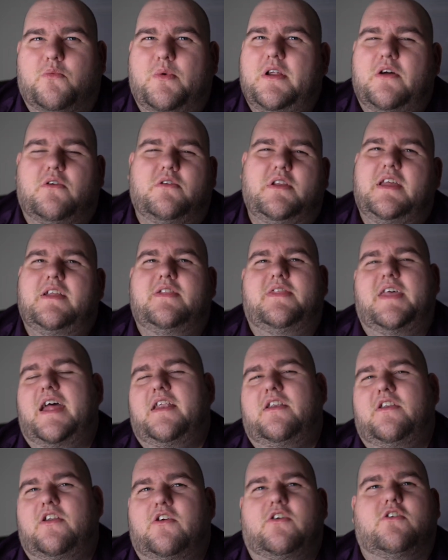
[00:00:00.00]
We don't need
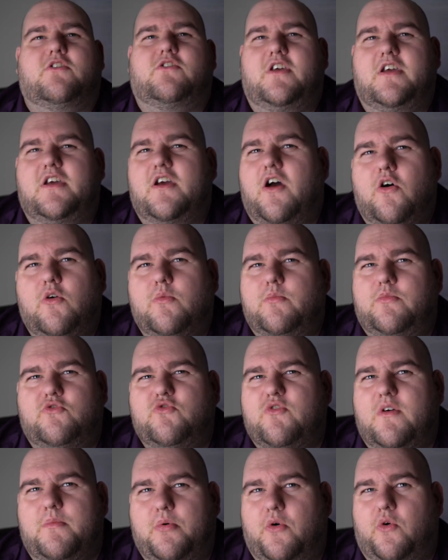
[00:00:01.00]
that nursing home
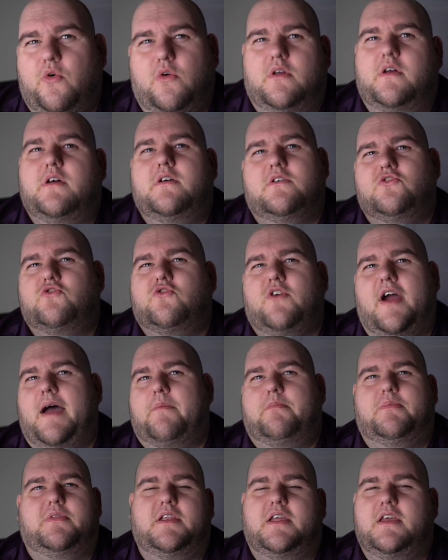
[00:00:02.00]
dribble
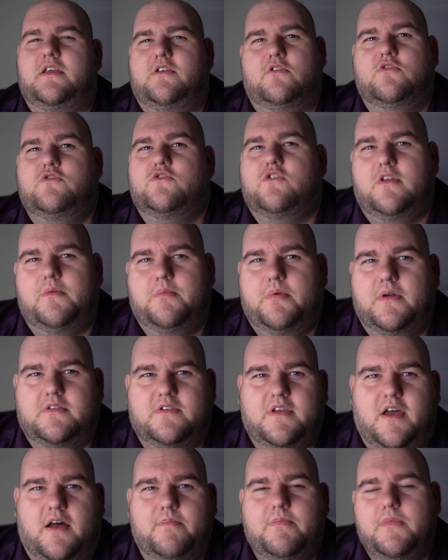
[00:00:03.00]
crap that he usually
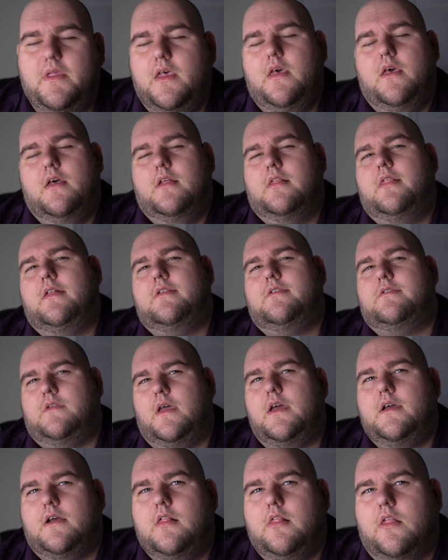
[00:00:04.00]
puts out. Let's
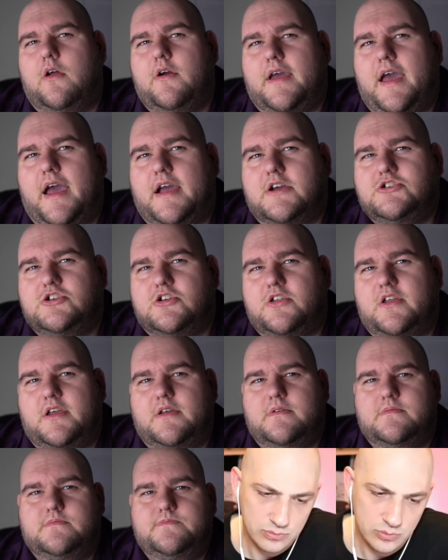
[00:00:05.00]
take a look,
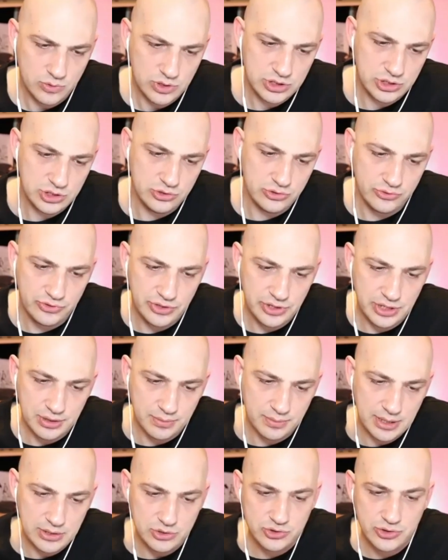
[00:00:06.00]
actually. What do you
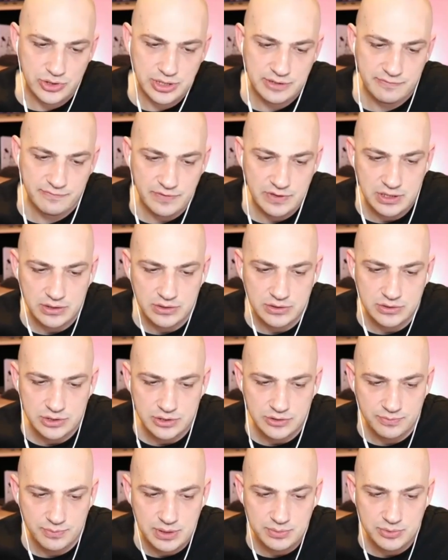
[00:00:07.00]
think about trending
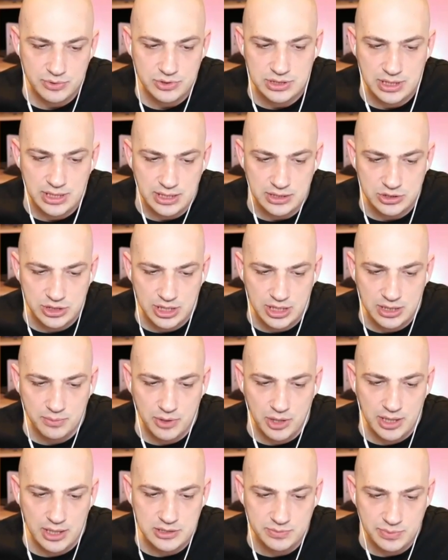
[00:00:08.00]
videos of people saying
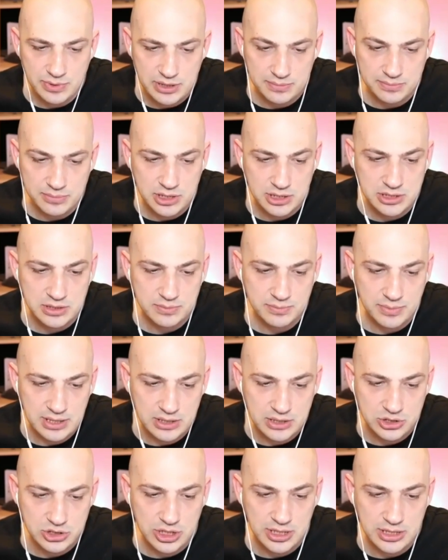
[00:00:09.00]
Jack Ma has been abducted
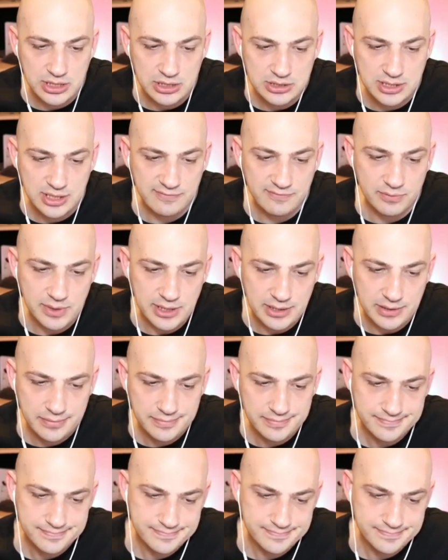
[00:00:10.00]
by the Chinese government?